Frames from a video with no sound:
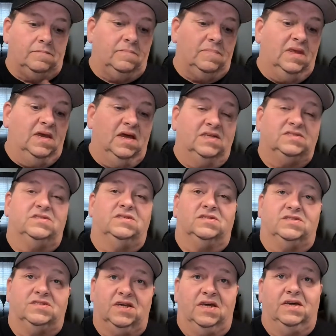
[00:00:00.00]
it's the
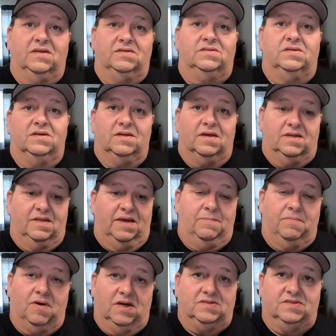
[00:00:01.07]
seeds, and they
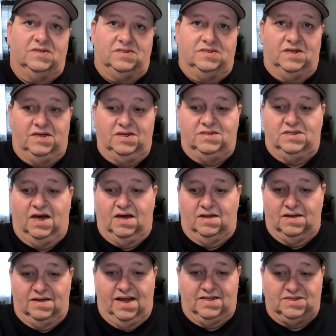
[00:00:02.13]
press the seeds out,
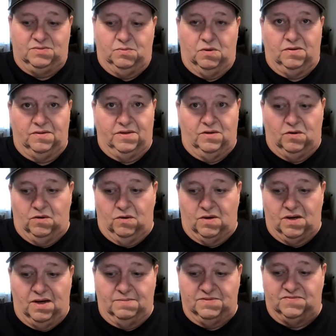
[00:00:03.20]
and that's where the oil
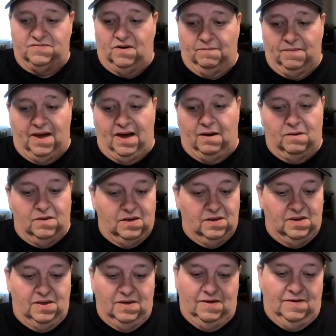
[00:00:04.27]
comes from. Now,
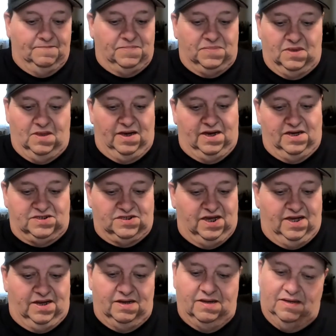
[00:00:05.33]
like I
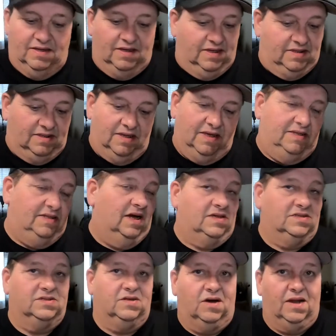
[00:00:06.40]
said, it
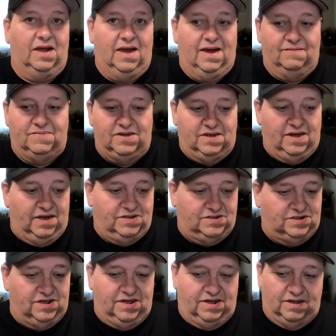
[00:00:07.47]
does not have
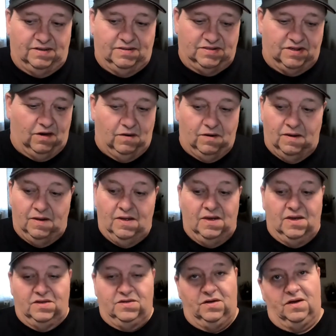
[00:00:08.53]
THC. So
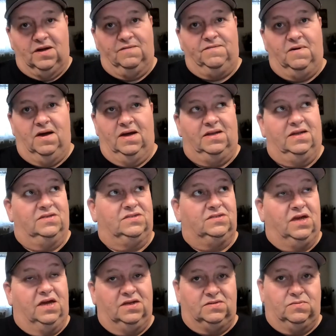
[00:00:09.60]
you're going to find in
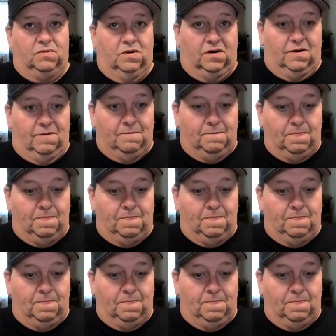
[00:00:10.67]
states where